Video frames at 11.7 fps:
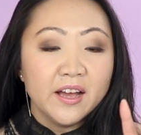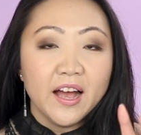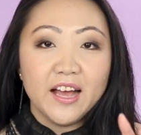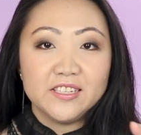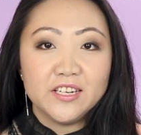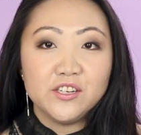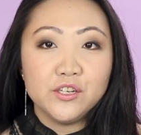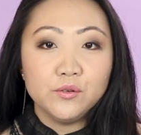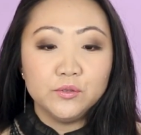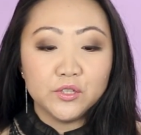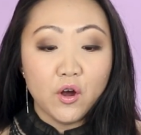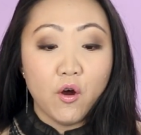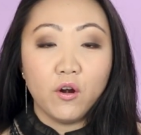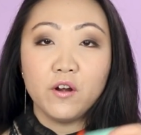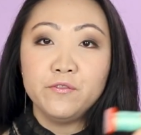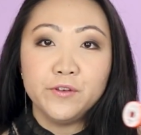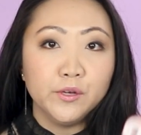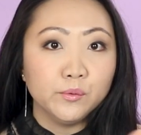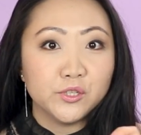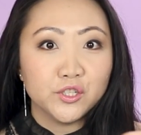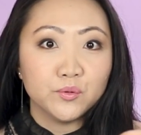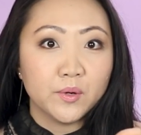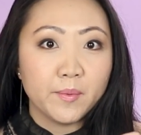I tend to use Aurifil, which
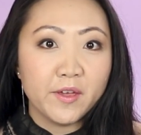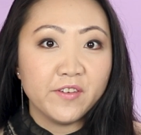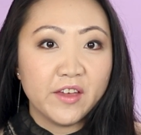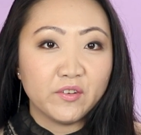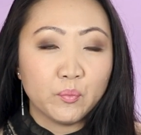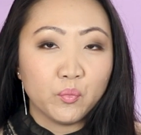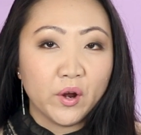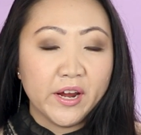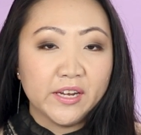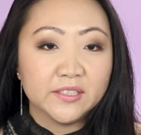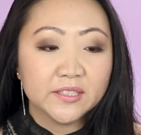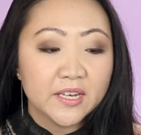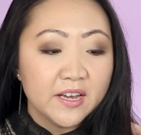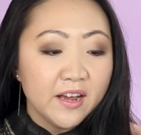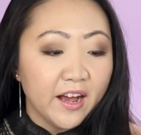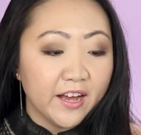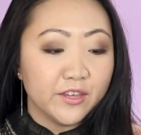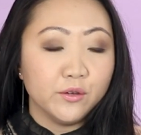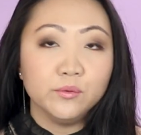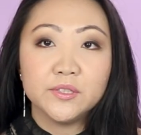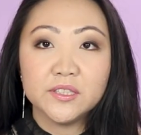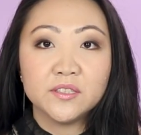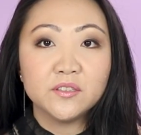is one of my favorite brands. I
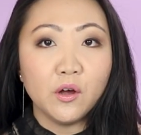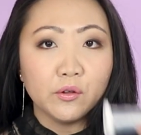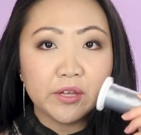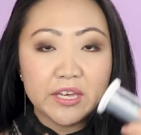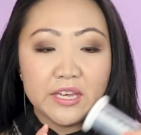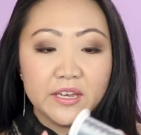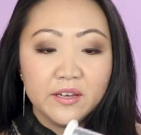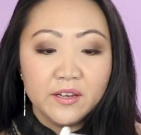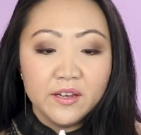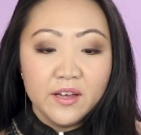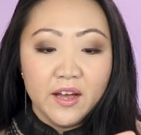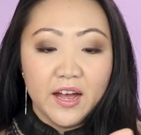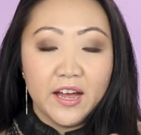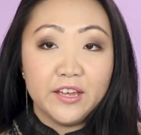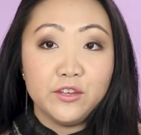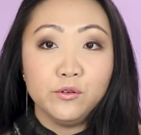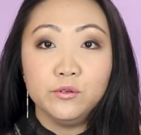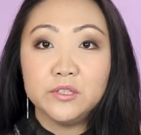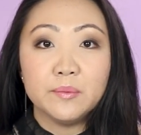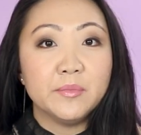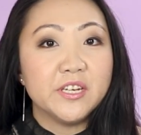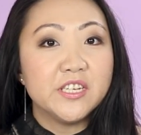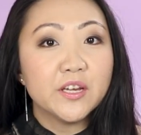use Sulky. I use
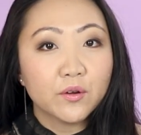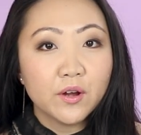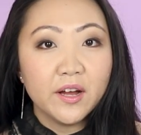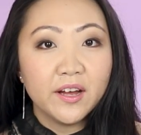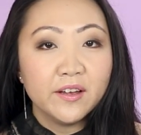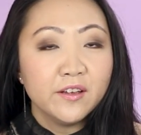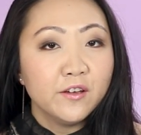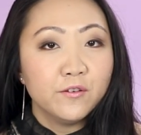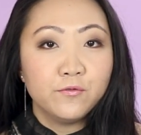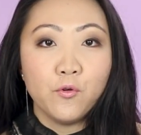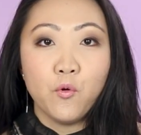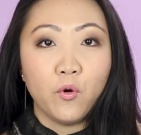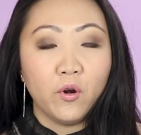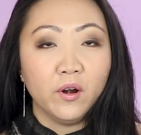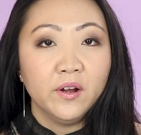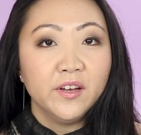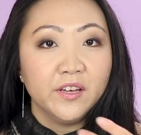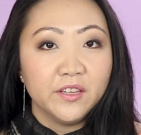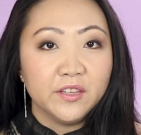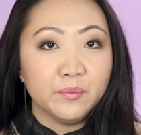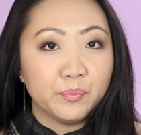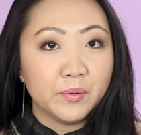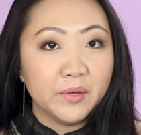Madeira for
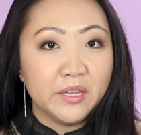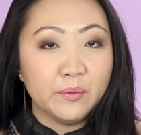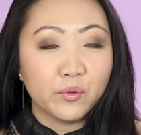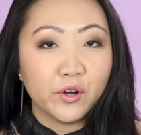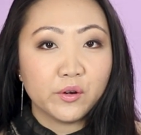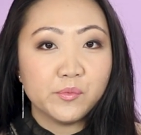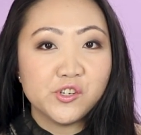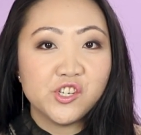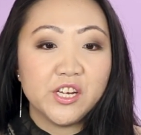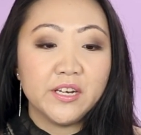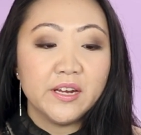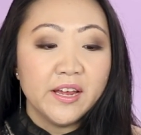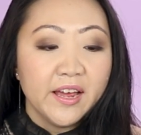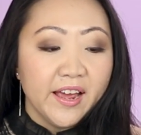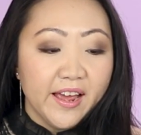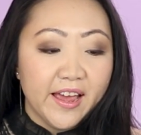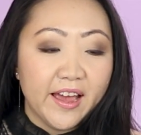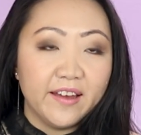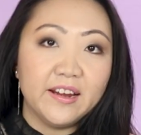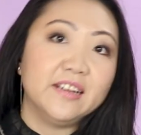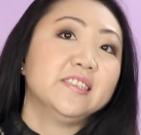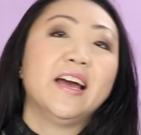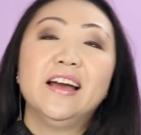the, the embroidery machine. And
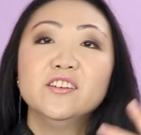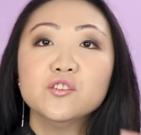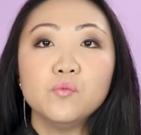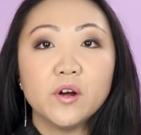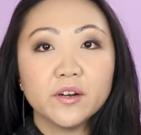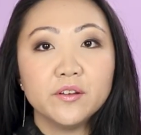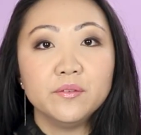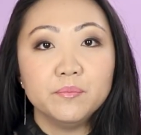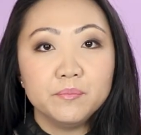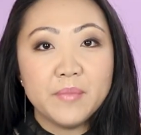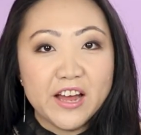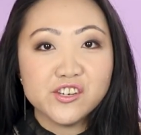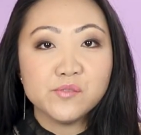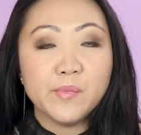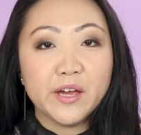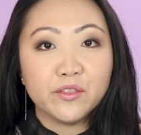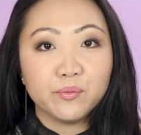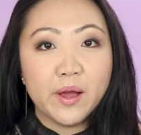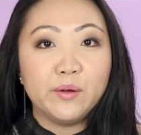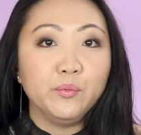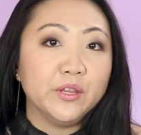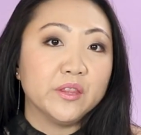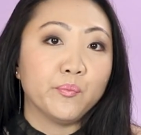I tend to want to match my
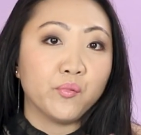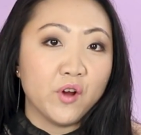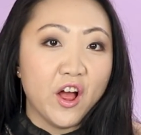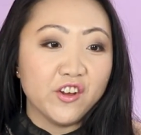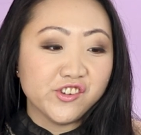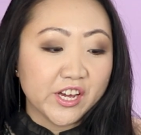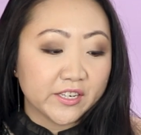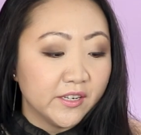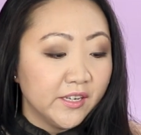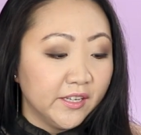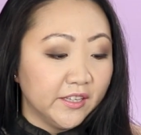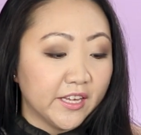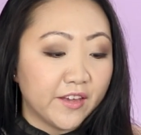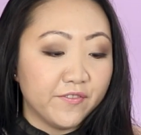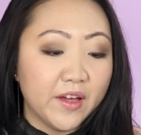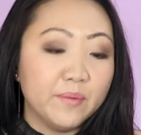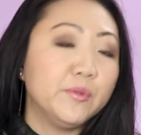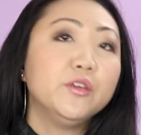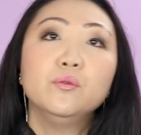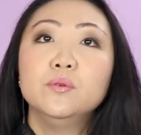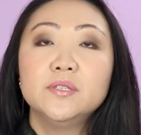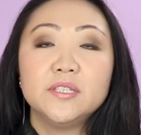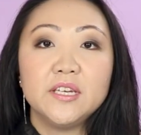thread with the project. Like if I'm
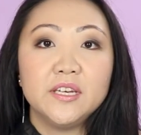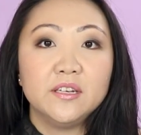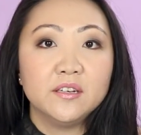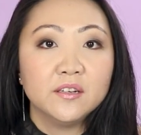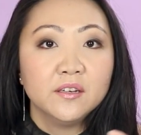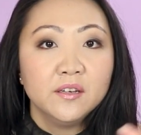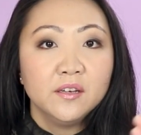using